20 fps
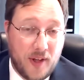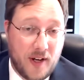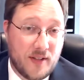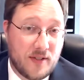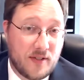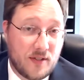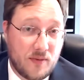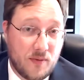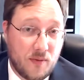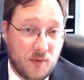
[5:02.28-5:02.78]
that
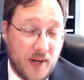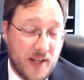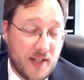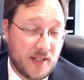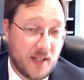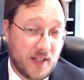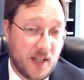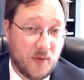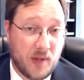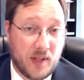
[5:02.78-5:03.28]
it's
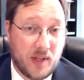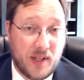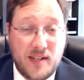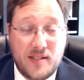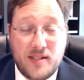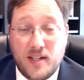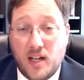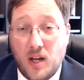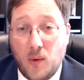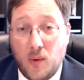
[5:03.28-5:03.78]
recently released.
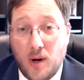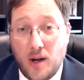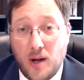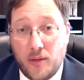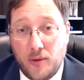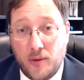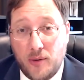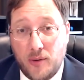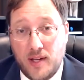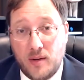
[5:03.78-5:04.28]
He
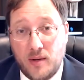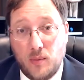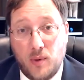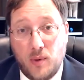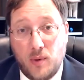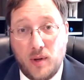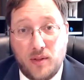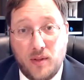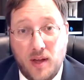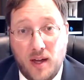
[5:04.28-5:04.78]
co-authored it
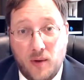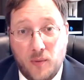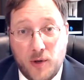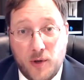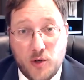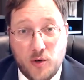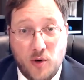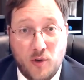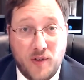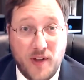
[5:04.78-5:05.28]
with
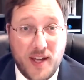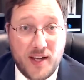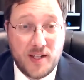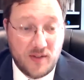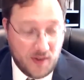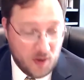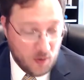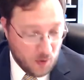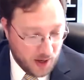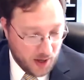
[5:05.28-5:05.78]
Richard Revesz of
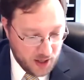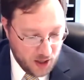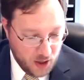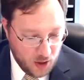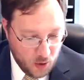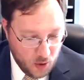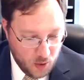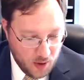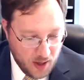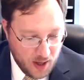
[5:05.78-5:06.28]

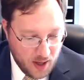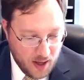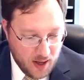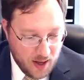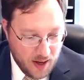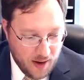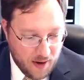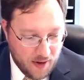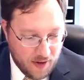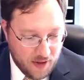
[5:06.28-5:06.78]
NYU.
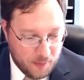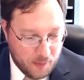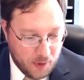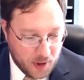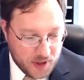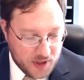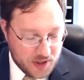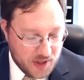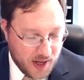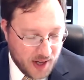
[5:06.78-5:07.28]
And the
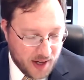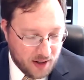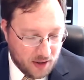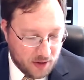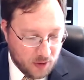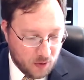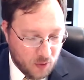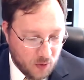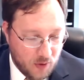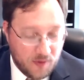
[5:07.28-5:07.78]
book is
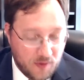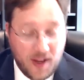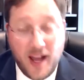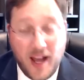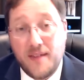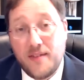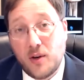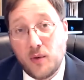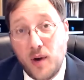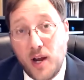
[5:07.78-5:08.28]
titled
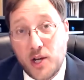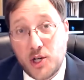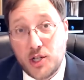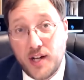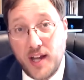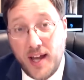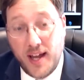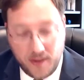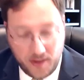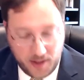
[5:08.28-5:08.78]
Reviving
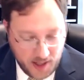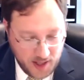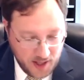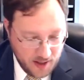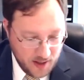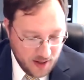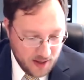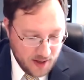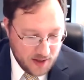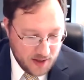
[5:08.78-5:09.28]
Rationality,
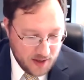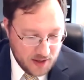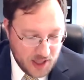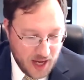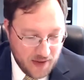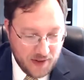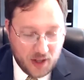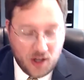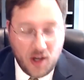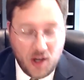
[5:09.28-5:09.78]

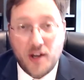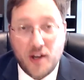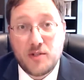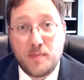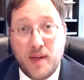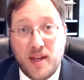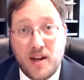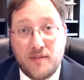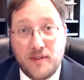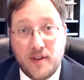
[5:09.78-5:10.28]
Saving
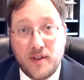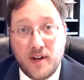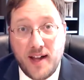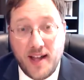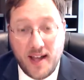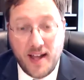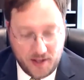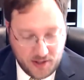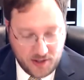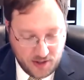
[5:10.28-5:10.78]
Cost-Benefit
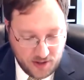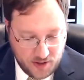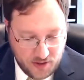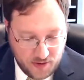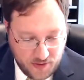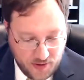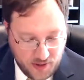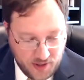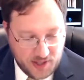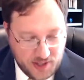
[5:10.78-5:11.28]
Analysis
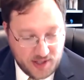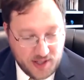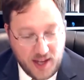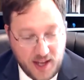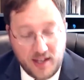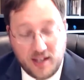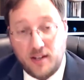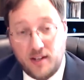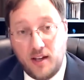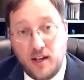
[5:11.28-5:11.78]
for the
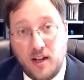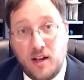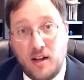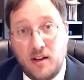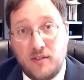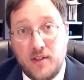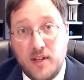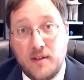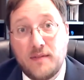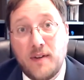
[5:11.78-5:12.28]
Sake
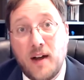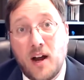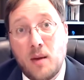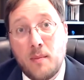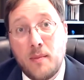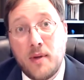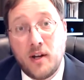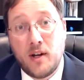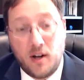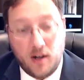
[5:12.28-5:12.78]
of the
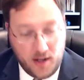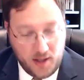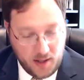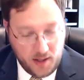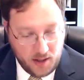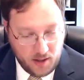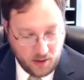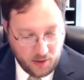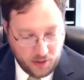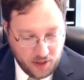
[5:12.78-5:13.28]
Environment and Our
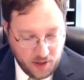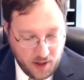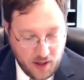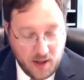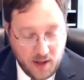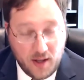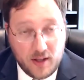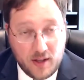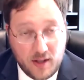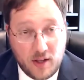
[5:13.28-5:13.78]
Health.
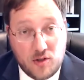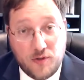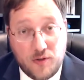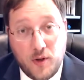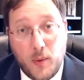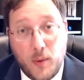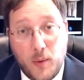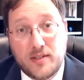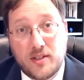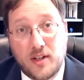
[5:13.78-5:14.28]
Just a
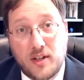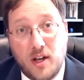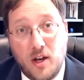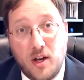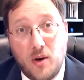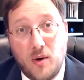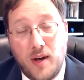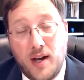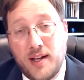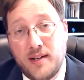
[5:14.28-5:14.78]
few weeks
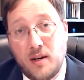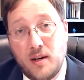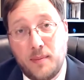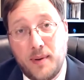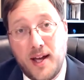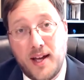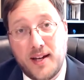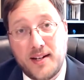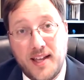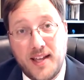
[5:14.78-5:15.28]
ago, I did a
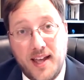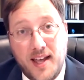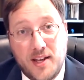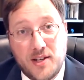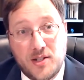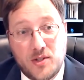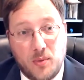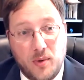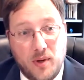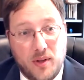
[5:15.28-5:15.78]

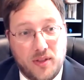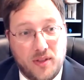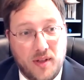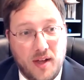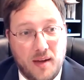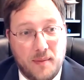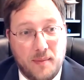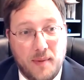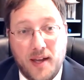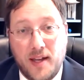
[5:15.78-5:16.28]
podcast with
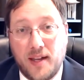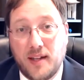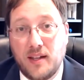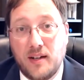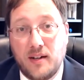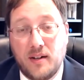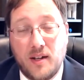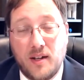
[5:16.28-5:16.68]
Mike